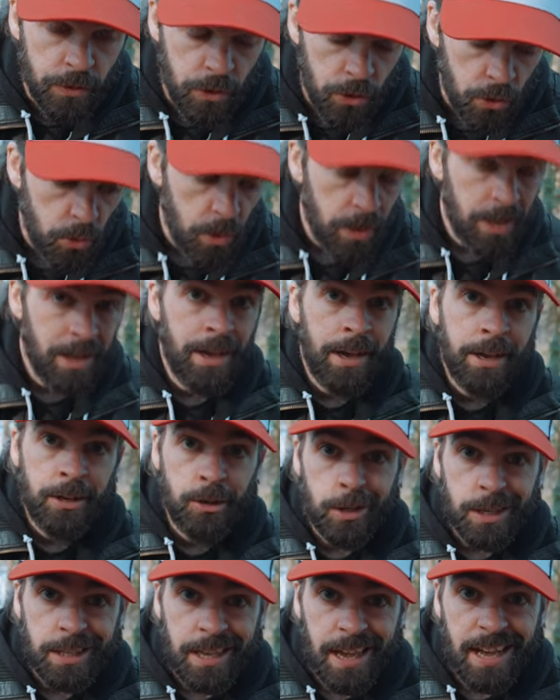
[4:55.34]
you,
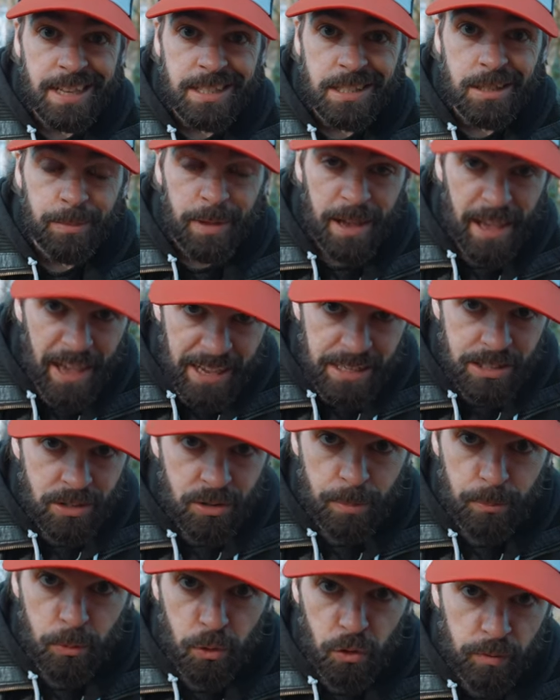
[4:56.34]
you can add some
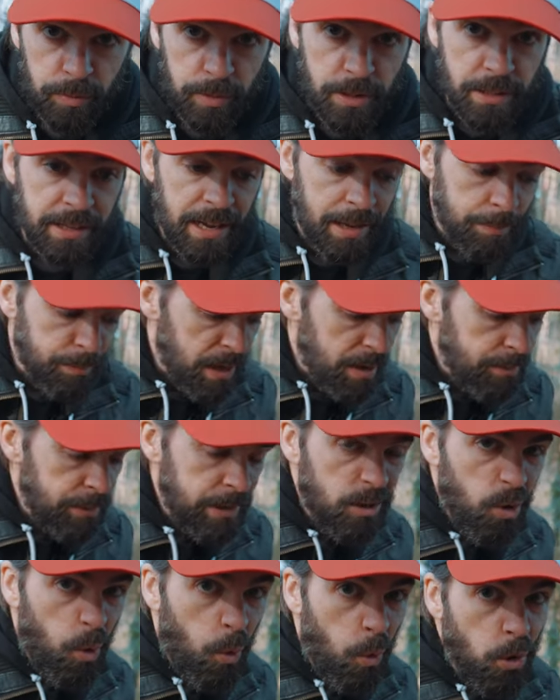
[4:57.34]
extra movement and
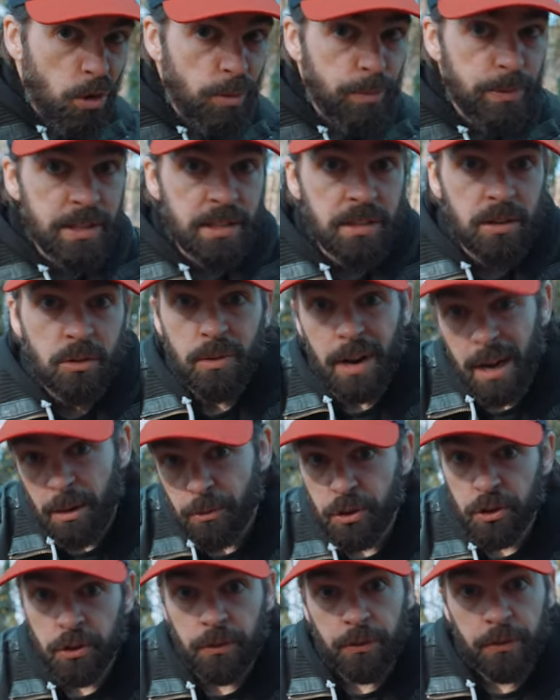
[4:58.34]
maybe orbit
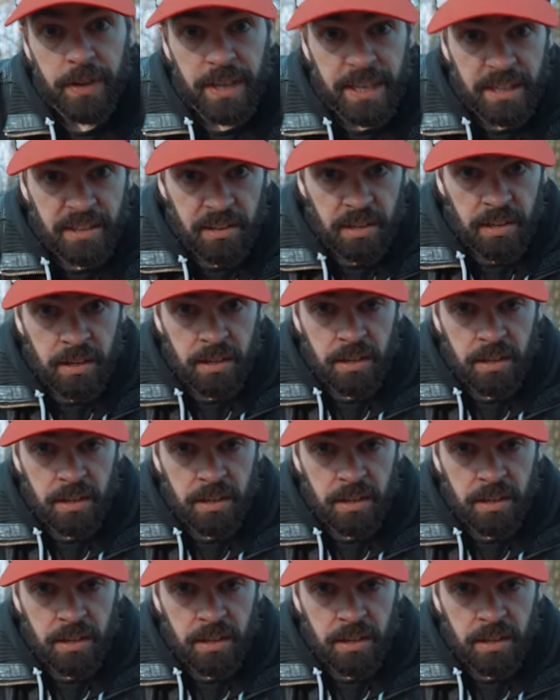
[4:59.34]
around your feet.